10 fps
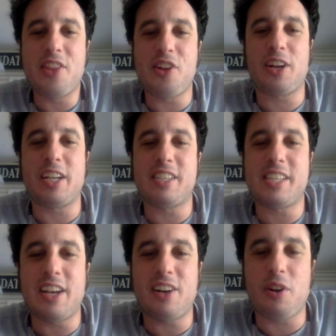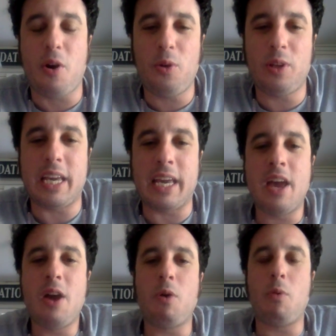They're considered holy.
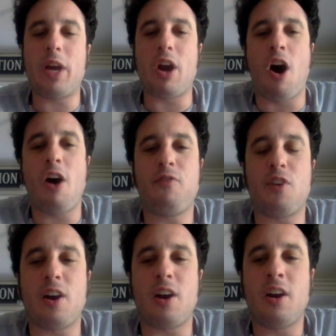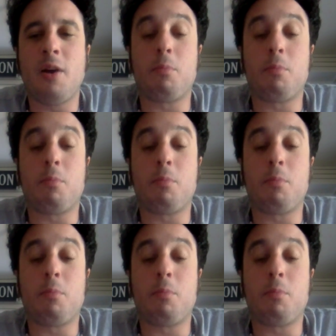When we offer